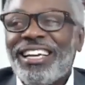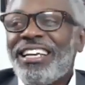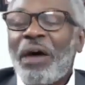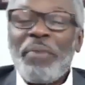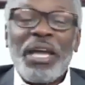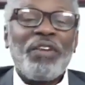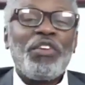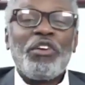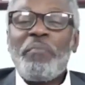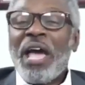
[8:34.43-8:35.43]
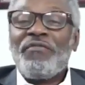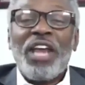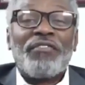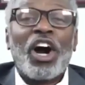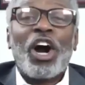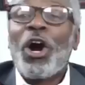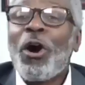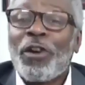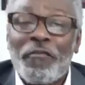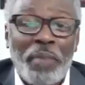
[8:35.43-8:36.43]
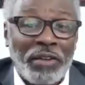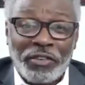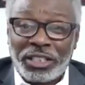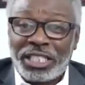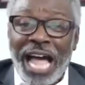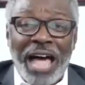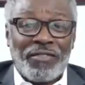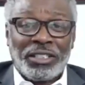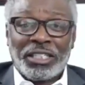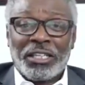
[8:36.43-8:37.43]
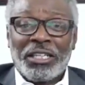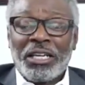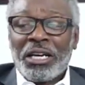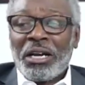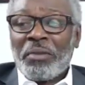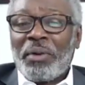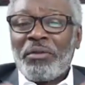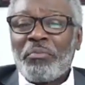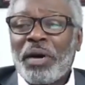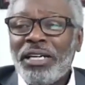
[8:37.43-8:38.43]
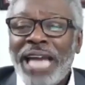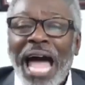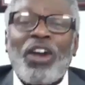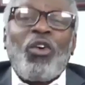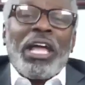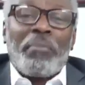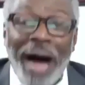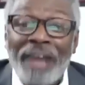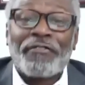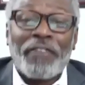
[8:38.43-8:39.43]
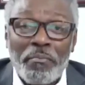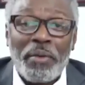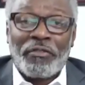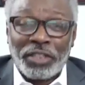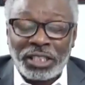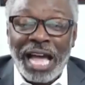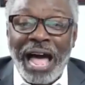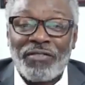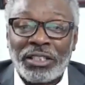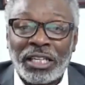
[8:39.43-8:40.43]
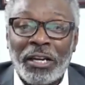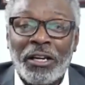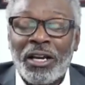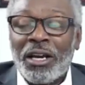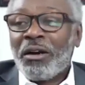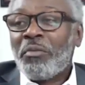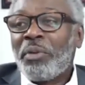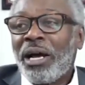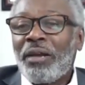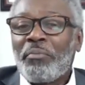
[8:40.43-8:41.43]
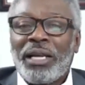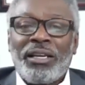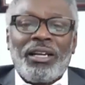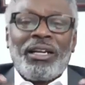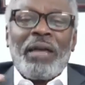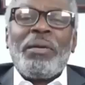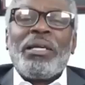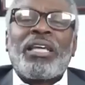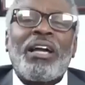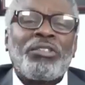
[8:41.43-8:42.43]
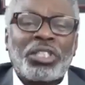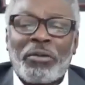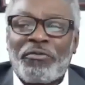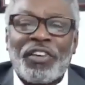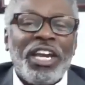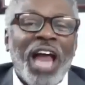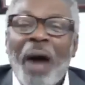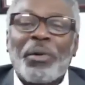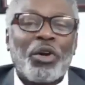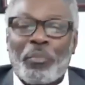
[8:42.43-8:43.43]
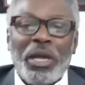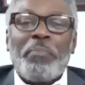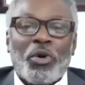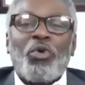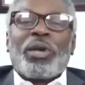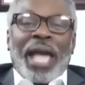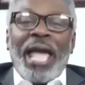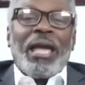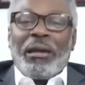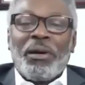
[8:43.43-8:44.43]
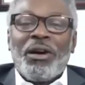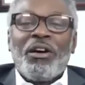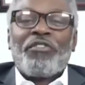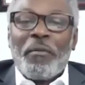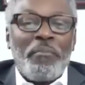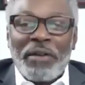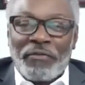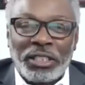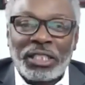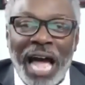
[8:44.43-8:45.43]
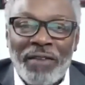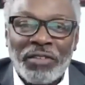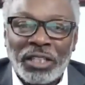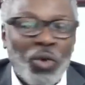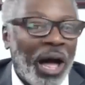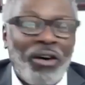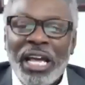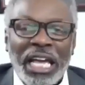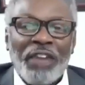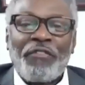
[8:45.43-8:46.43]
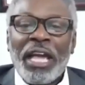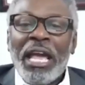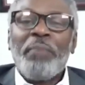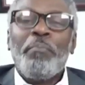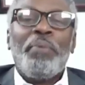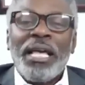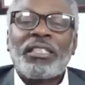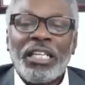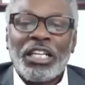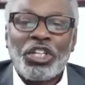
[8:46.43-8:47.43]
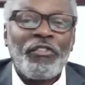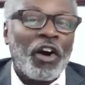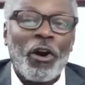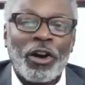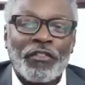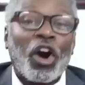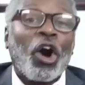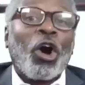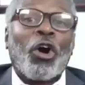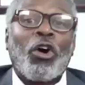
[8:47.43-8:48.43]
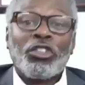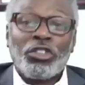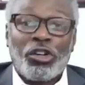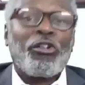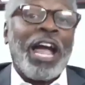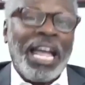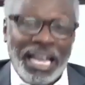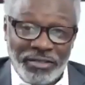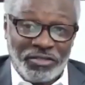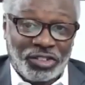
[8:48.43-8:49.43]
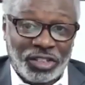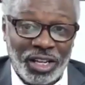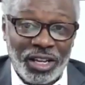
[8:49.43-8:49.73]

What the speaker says: Now, many of you may have never heard of Bedford-Stuyvesant, but not only am I from Bedford-Stuyvesant, but let me tell you some phenomenal people who came from Bedford-Stuyvesant. Well, if you're in business, you've heard of Earl Graves.